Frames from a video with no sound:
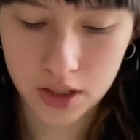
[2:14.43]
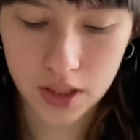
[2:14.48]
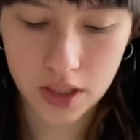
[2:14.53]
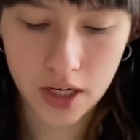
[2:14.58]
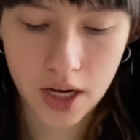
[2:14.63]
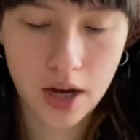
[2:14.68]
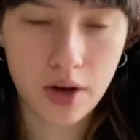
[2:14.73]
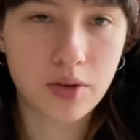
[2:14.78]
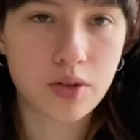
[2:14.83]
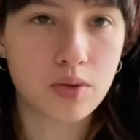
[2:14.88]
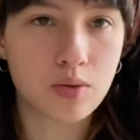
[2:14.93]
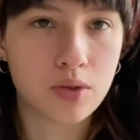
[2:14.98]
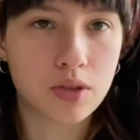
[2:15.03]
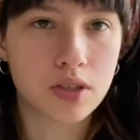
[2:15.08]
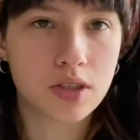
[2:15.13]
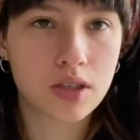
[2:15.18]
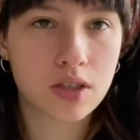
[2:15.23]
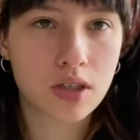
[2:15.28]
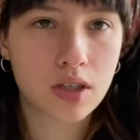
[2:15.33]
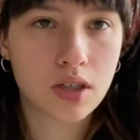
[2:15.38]
And how you would
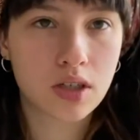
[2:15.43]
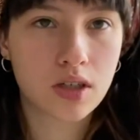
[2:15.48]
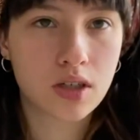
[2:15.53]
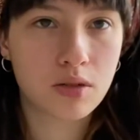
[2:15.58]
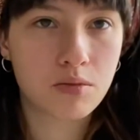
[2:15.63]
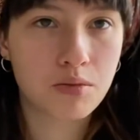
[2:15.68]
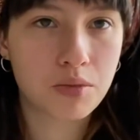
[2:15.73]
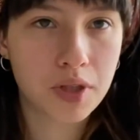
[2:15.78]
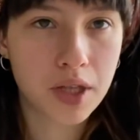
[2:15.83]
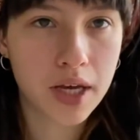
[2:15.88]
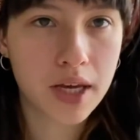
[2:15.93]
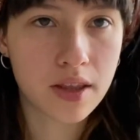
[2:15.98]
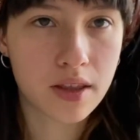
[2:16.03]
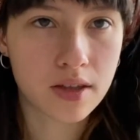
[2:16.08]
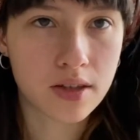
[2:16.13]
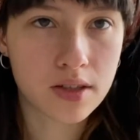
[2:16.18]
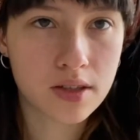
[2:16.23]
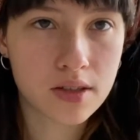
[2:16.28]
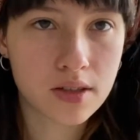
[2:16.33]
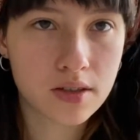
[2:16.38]
play
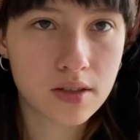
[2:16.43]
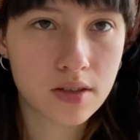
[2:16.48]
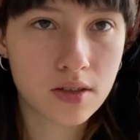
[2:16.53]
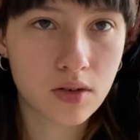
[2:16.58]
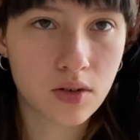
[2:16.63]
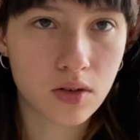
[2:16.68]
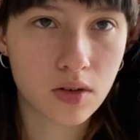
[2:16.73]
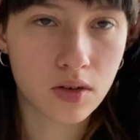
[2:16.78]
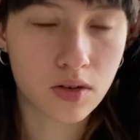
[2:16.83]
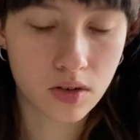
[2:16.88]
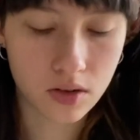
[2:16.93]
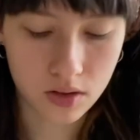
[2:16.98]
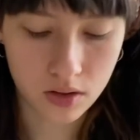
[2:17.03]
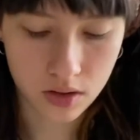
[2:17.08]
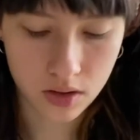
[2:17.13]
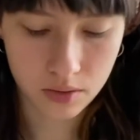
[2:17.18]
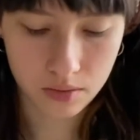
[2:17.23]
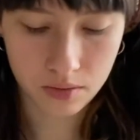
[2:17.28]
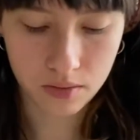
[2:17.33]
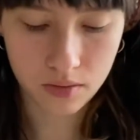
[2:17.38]
this, or
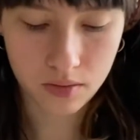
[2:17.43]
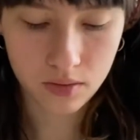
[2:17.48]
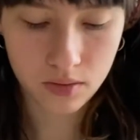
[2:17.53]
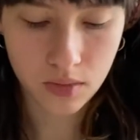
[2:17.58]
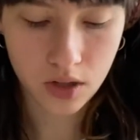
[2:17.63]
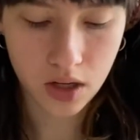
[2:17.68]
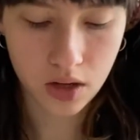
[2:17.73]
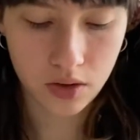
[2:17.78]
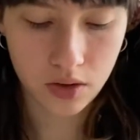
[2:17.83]
how